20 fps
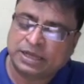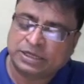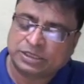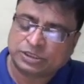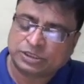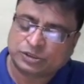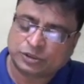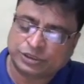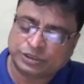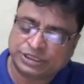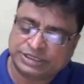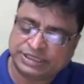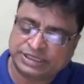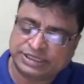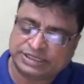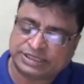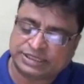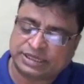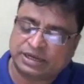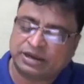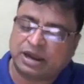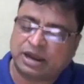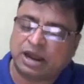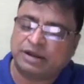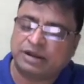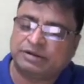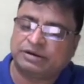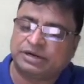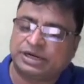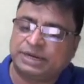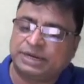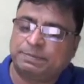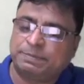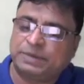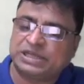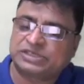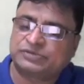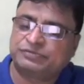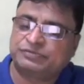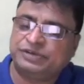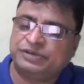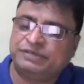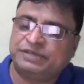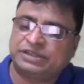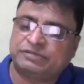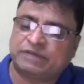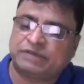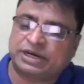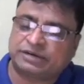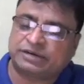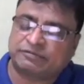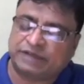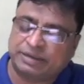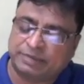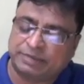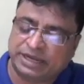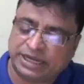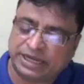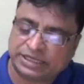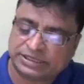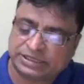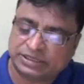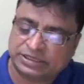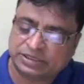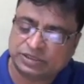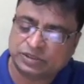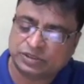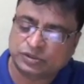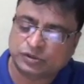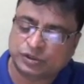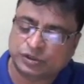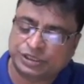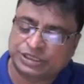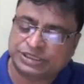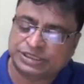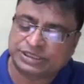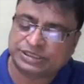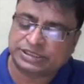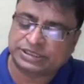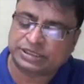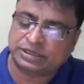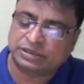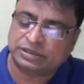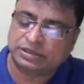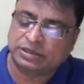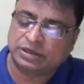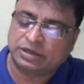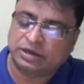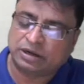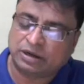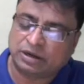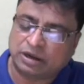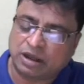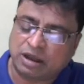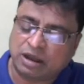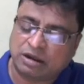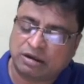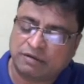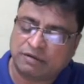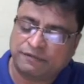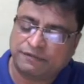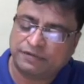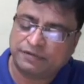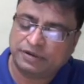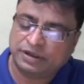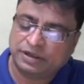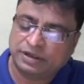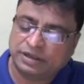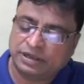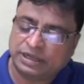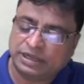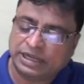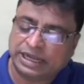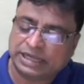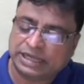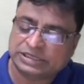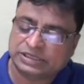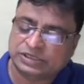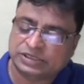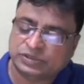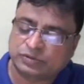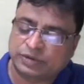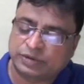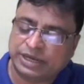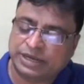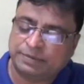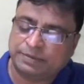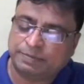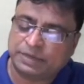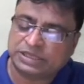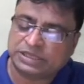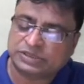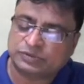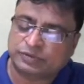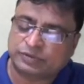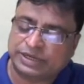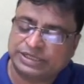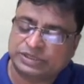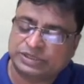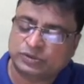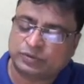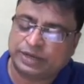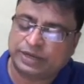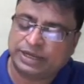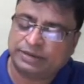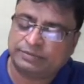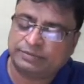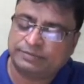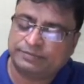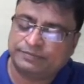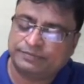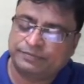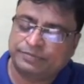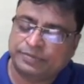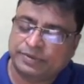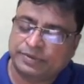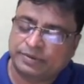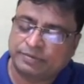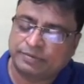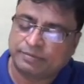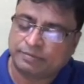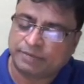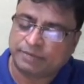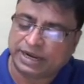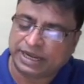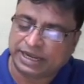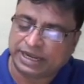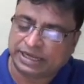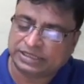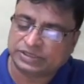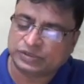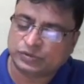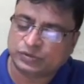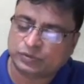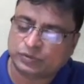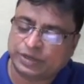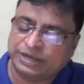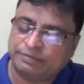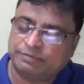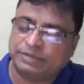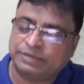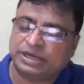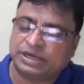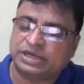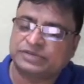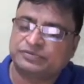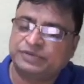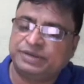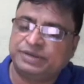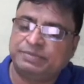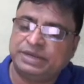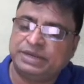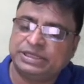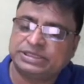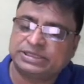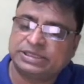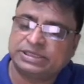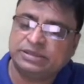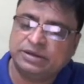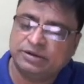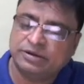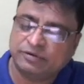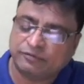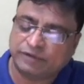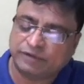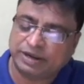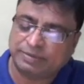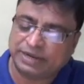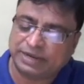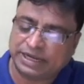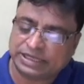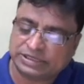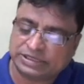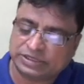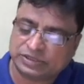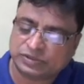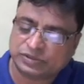So this is replace V with what? Y by x. So this is log of x square plus y square by x square, because V means y by x.